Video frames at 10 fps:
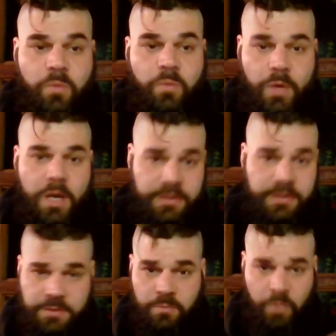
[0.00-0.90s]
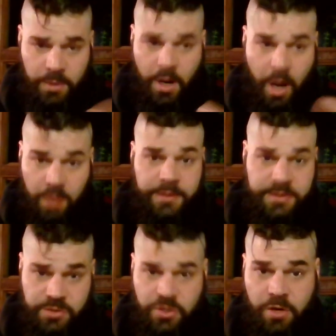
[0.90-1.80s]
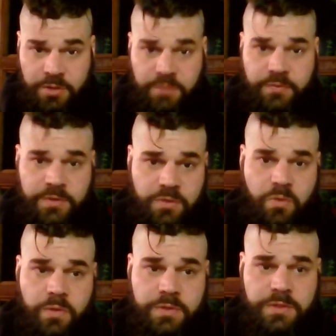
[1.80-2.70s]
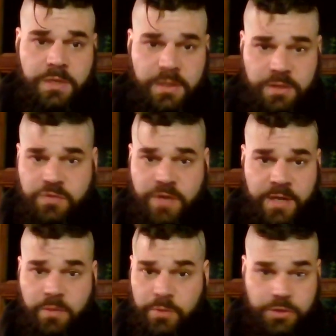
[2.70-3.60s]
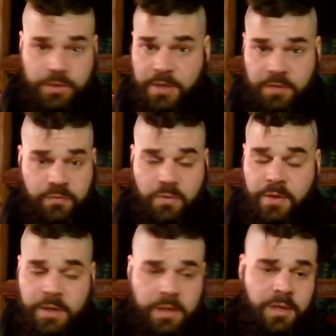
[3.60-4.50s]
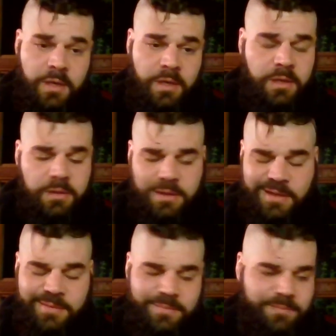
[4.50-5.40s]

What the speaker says: What Holly is charging for this course and this training, what you're getting for it, like,